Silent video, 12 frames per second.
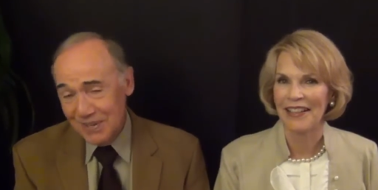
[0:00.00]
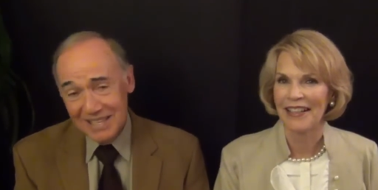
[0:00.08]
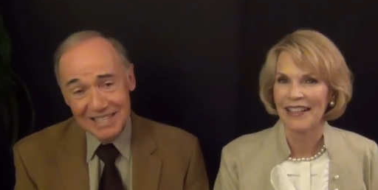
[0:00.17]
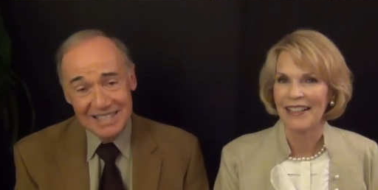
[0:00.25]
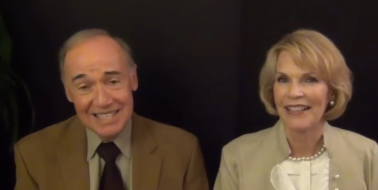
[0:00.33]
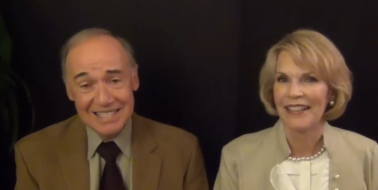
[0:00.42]

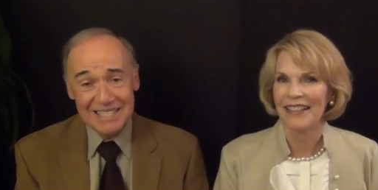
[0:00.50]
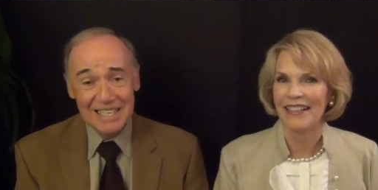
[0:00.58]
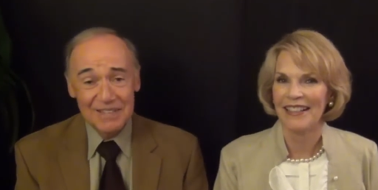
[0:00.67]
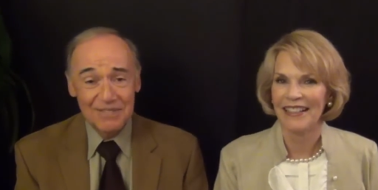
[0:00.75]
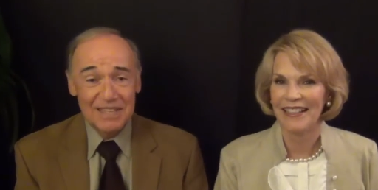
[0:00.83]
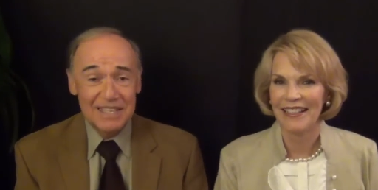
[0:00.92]
Speaker 1: really, that's
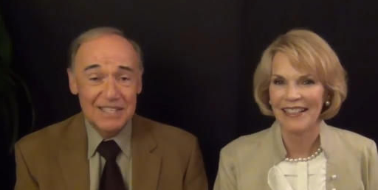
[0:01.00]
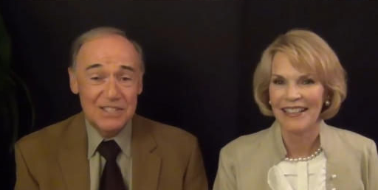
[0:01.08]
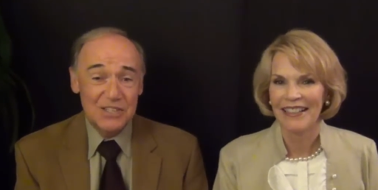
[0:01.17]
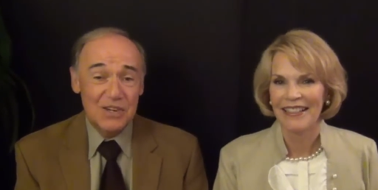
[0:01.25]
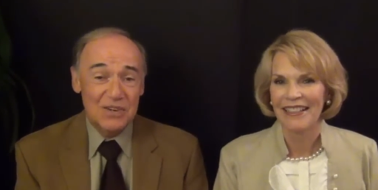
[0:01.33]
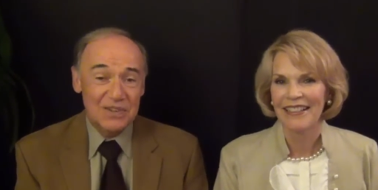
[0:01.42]
kind of like a
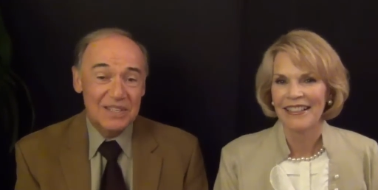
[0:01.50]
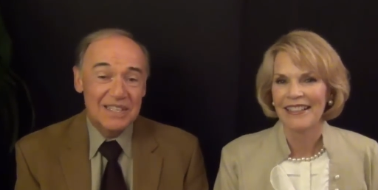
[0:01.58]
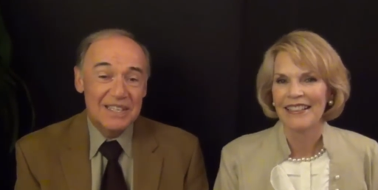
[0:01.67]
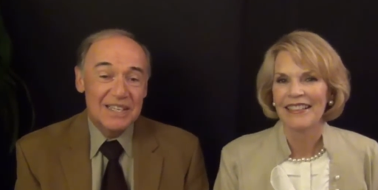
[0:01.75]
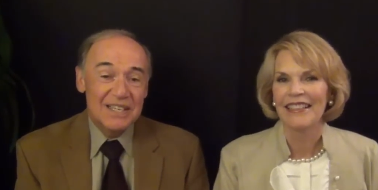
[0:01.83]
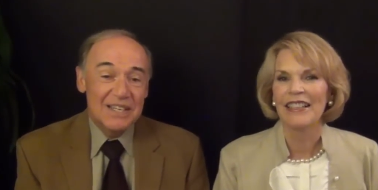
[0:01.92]
joke.
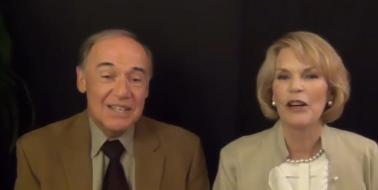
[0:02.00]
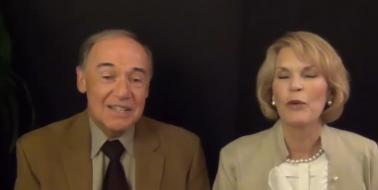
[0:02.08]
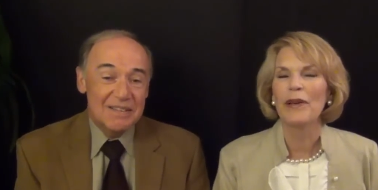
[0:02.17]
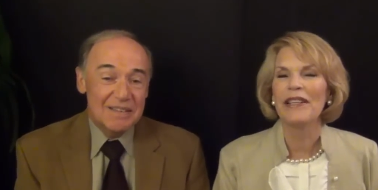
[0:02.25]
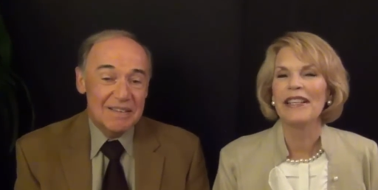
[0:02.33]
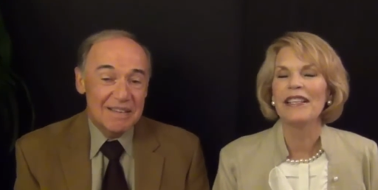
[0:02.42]
Speaker 2: You know,
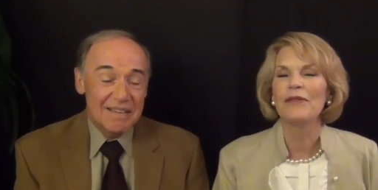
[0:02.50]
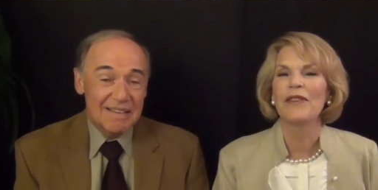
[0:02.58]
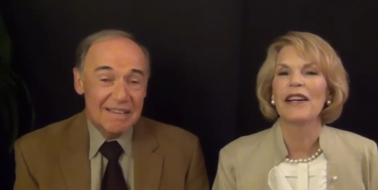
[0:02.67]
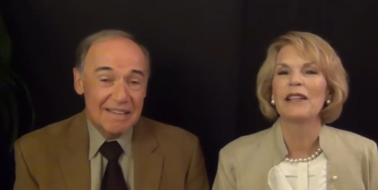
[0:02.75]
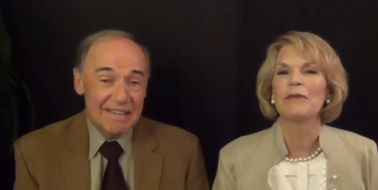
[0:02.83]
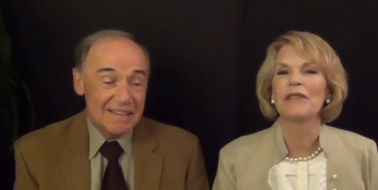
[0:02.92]
we need
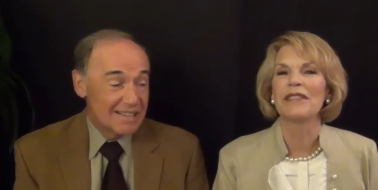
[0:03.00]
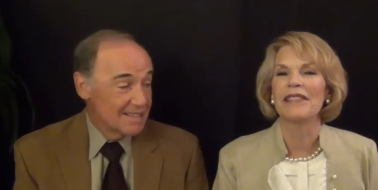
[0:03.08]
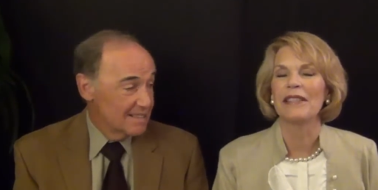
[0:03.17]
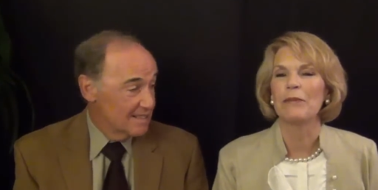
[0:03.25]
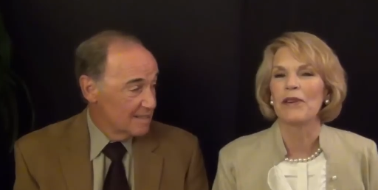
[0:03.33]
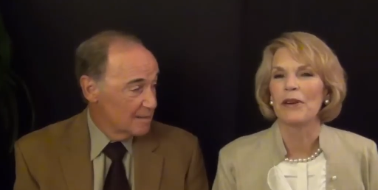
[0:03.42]
vitamin
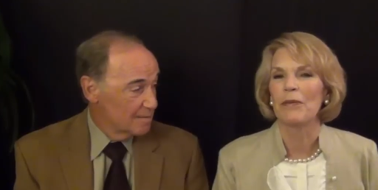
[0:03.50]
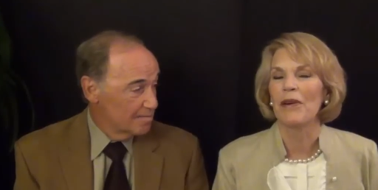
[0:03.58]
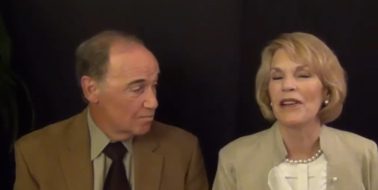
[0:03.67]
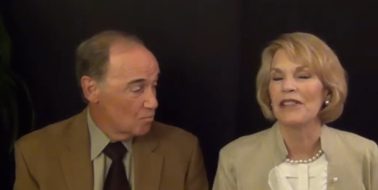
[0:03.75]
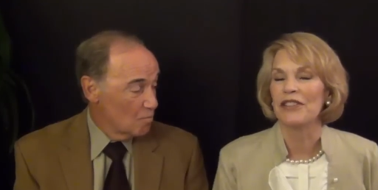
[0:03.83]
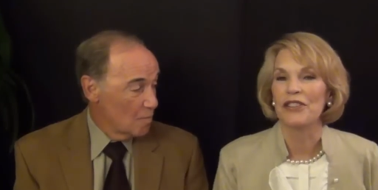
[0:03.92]
C, but our
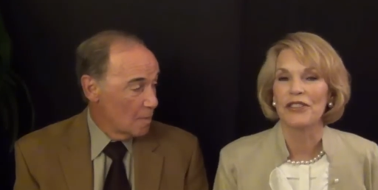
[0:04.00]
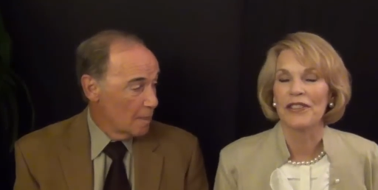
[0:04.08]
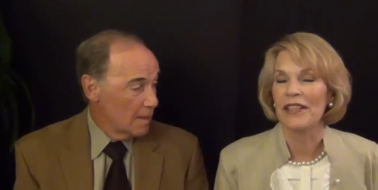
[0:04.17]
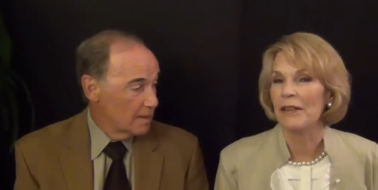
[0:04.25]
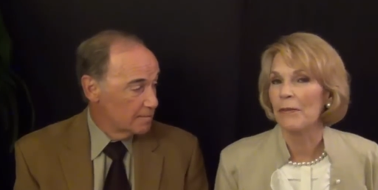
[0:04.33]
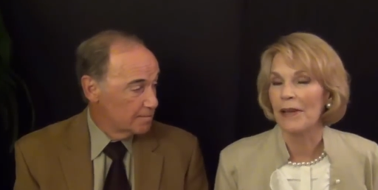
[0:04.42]
bodies just
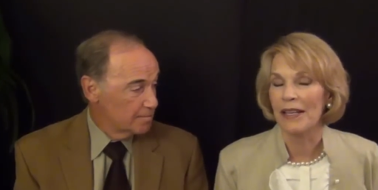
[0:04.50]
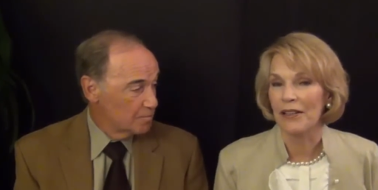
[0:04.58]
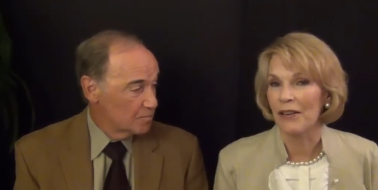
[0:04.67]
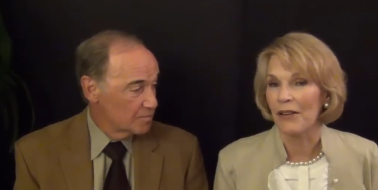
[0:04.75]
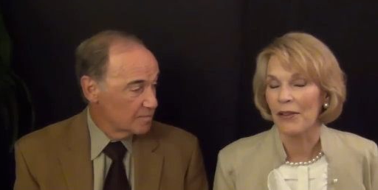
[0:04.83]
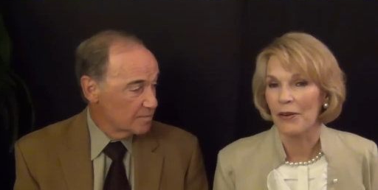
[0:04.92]
can't make
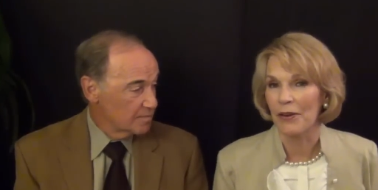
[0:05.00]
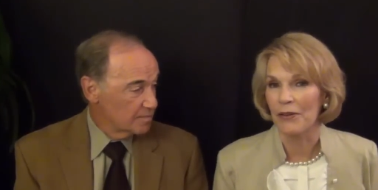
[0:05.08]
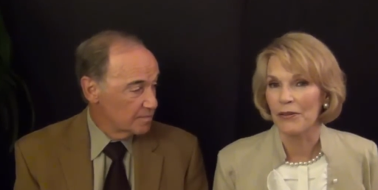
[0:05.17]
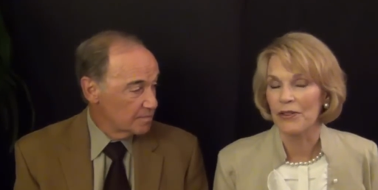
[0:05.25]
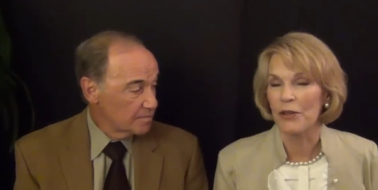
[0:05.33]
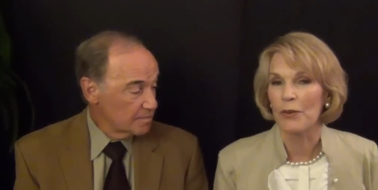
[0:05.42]
it on their
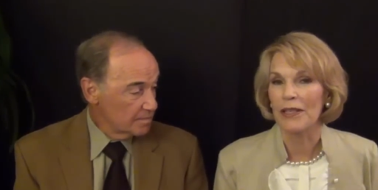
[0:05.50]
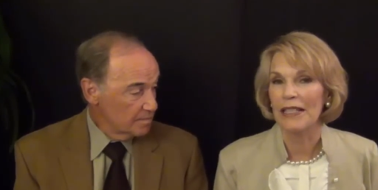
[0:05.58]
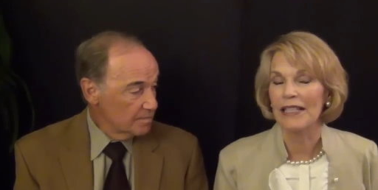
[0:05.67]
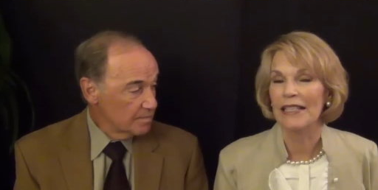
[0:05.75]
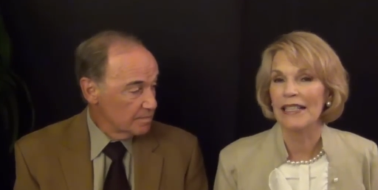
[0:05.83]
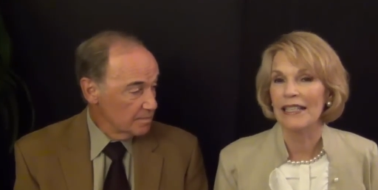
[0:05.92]
own. So we
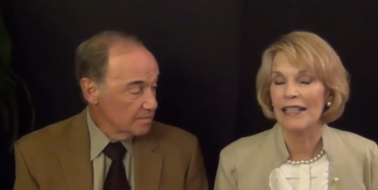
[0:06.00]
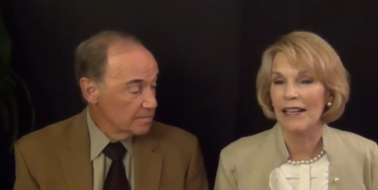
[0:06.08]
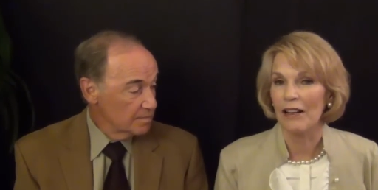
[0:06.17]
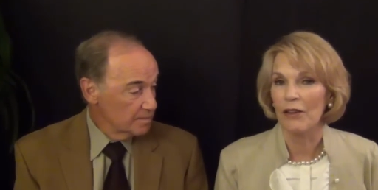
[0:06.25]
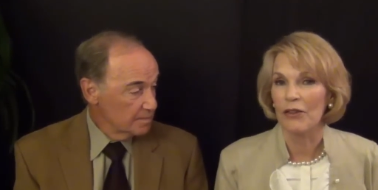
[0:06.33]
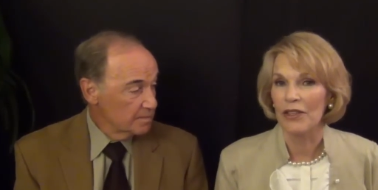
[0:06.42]
need to eat a
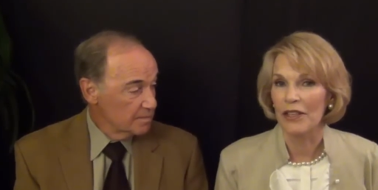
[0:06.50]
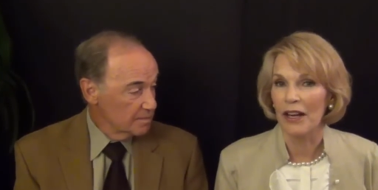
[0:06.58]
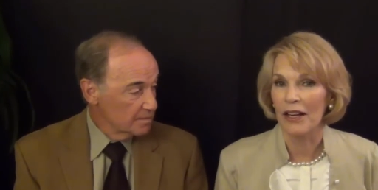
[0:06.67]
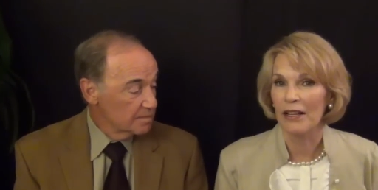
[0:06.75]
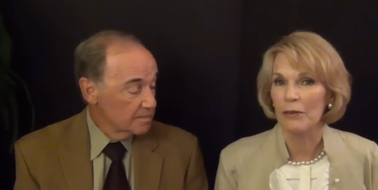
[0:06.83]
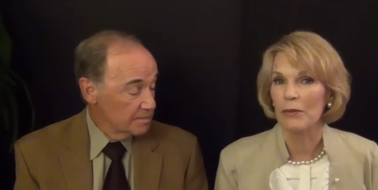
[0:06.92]
healthy
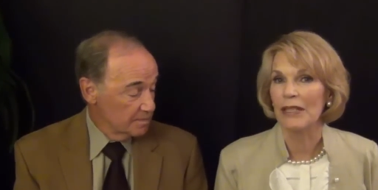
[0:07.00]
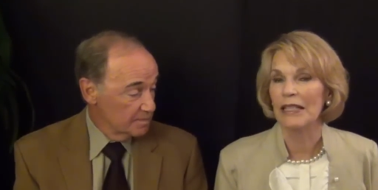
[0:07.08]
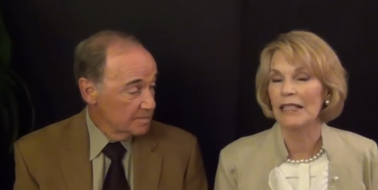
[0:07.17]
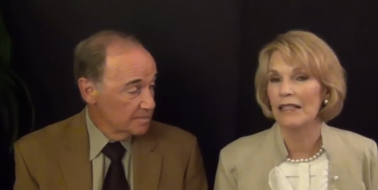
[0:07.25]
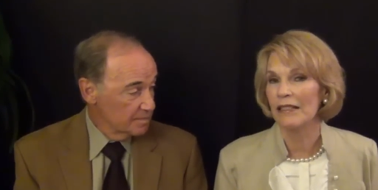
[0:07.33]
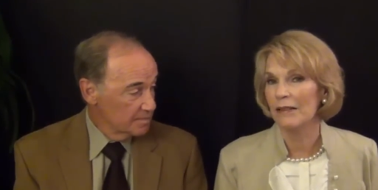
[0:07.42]
diet. Mm-hmm. We
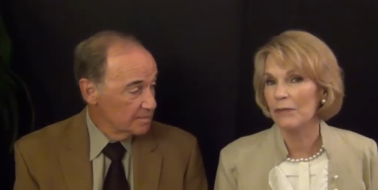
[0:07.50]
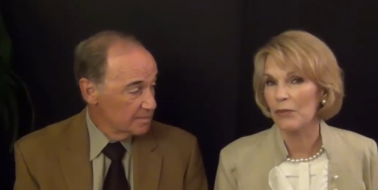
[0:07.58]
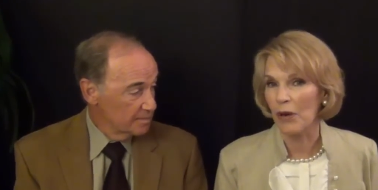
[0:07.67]
need to